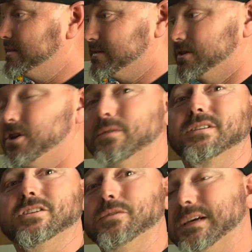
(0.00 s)
So you know what to
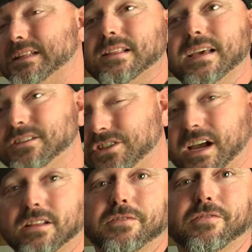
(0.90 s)
do. Hit the links, check
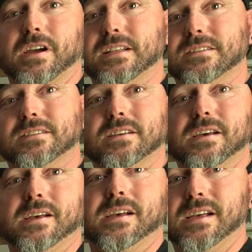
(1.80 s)
out the friends,
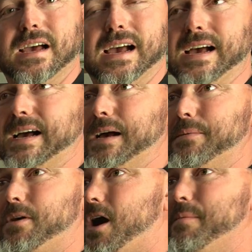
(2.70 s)

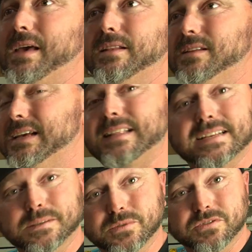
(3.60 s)
comment, hit that
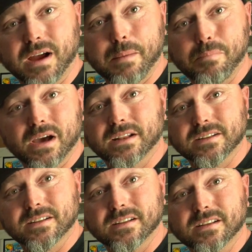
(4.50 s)
subscribe button,
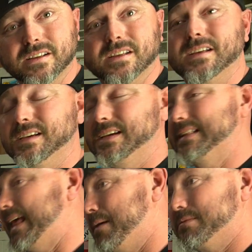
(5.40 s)
hit
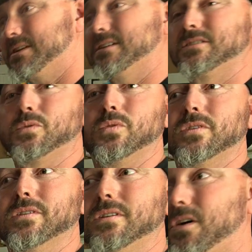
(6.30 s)
the Amazon
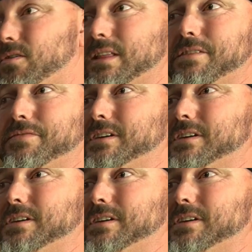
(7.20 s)
store, all that fun